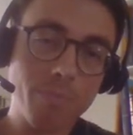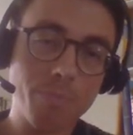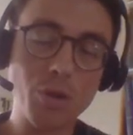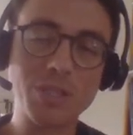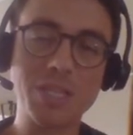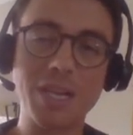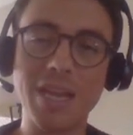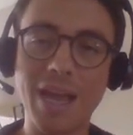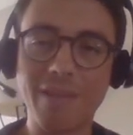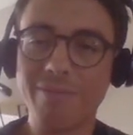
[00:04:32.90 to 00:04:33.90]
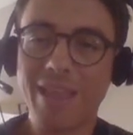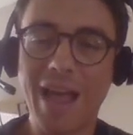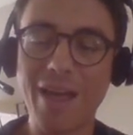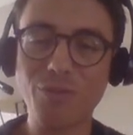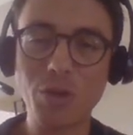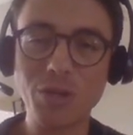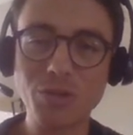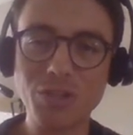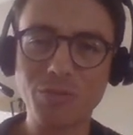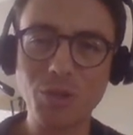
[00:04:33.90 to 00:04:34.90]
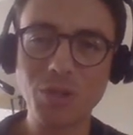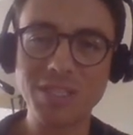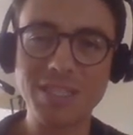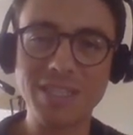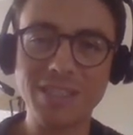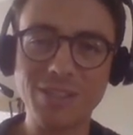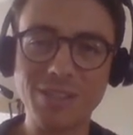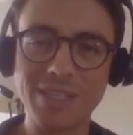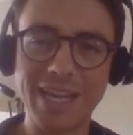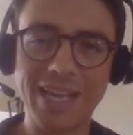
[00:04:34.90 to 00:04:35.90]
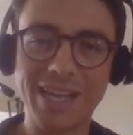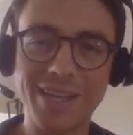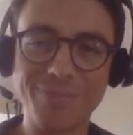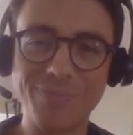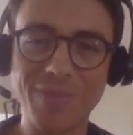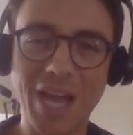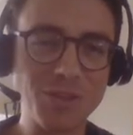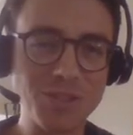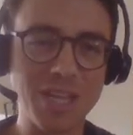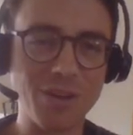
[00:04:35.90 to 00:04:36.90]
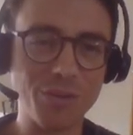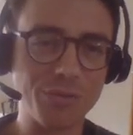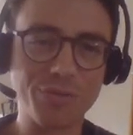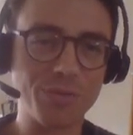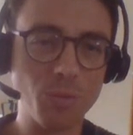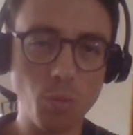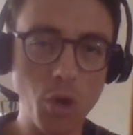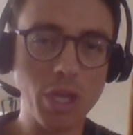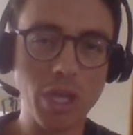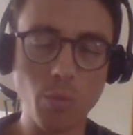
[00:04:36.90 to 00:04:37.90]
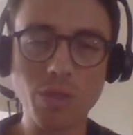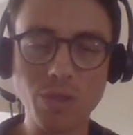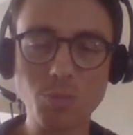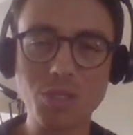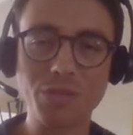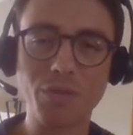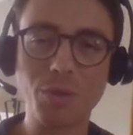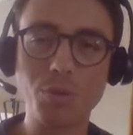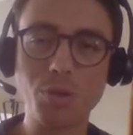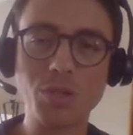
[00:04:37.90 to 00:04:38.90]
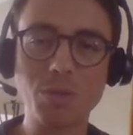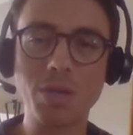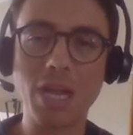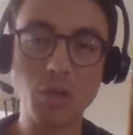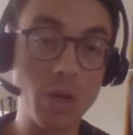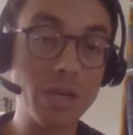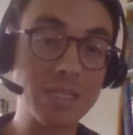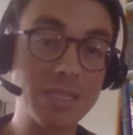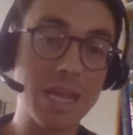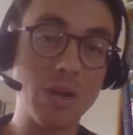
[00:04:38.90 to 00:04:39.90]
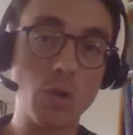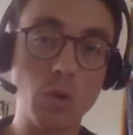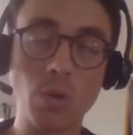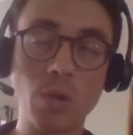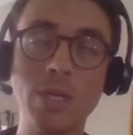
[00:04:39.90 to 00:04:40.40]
Personally, I have no interest of doing this deal outside of working with the specific person, but I do understand her